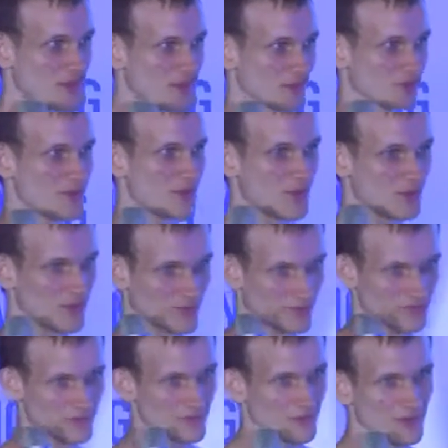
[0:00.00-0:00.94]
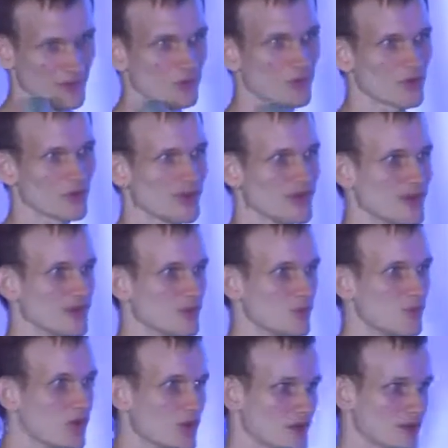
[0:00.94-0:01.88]
with Bitcoin, or
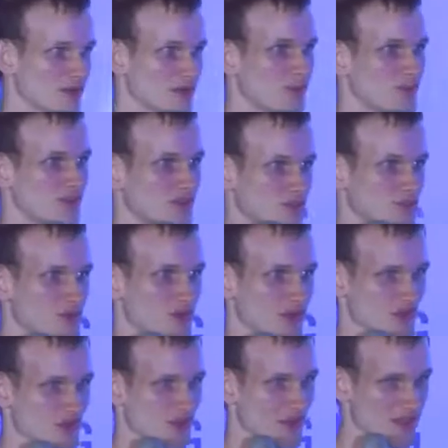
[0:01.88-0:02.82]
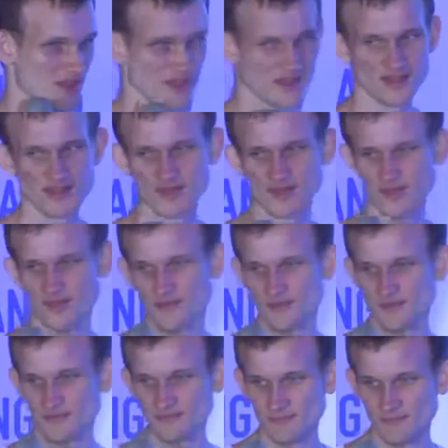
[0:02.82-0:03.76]
with other blockchains.
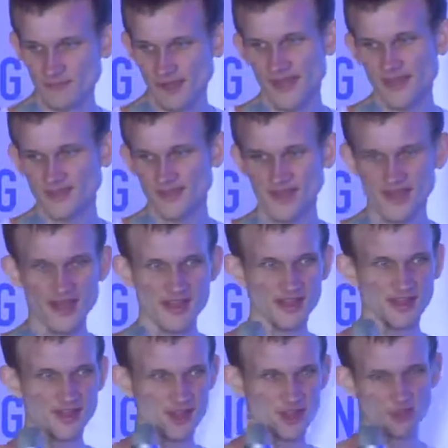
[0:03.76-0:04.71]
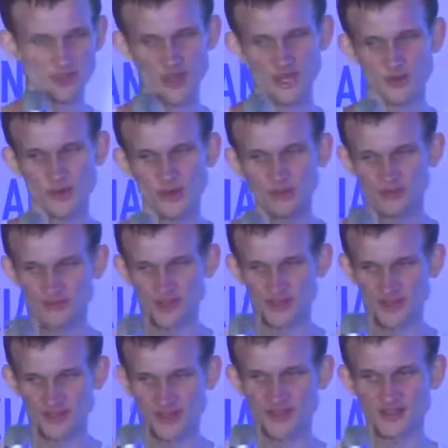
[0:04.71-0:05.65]
Asset issuance,
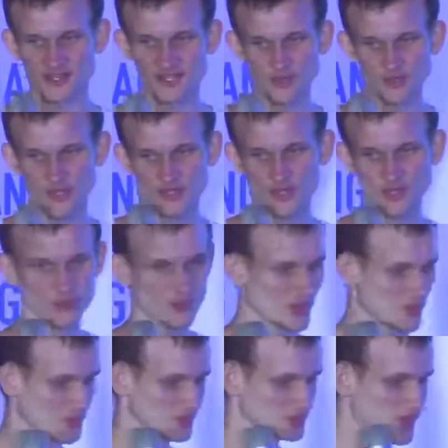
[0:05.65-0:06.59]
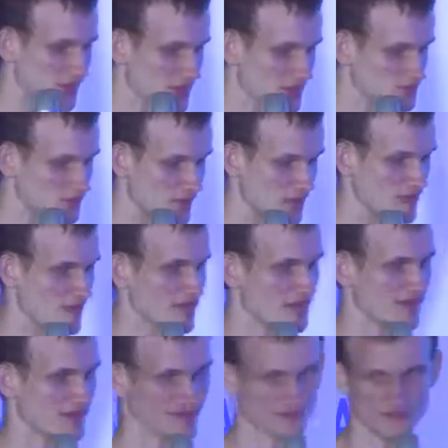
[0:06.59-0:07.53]
crowdfunding, title registration, lots and lots of
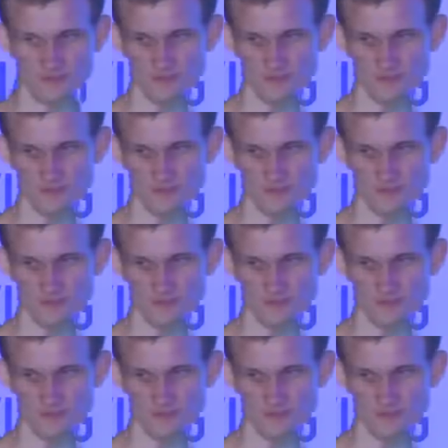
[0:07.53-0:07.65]
stuff.